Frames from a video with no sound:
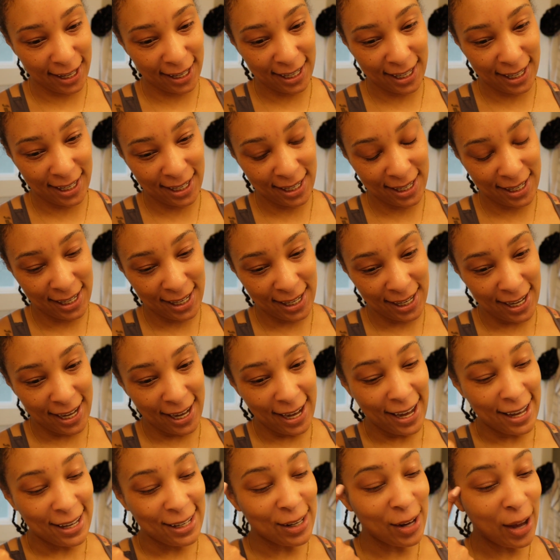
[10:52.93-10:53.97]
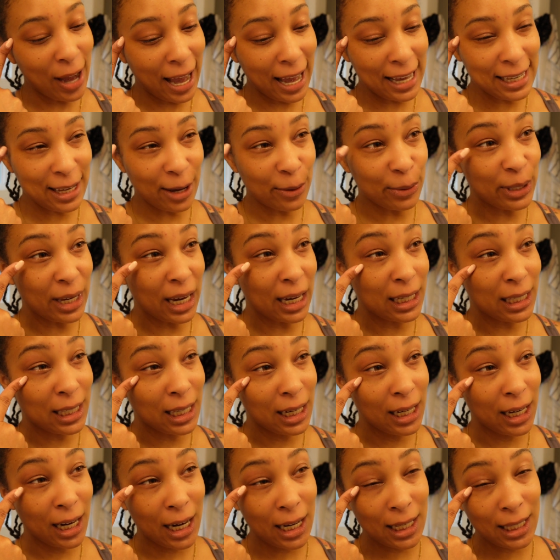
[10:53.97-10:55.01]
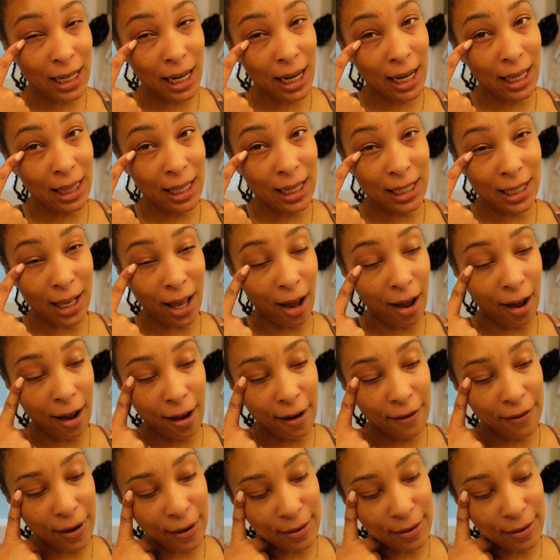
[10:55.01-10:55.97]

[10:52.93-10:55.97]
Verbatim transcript: So as I was like sitting here taking these off,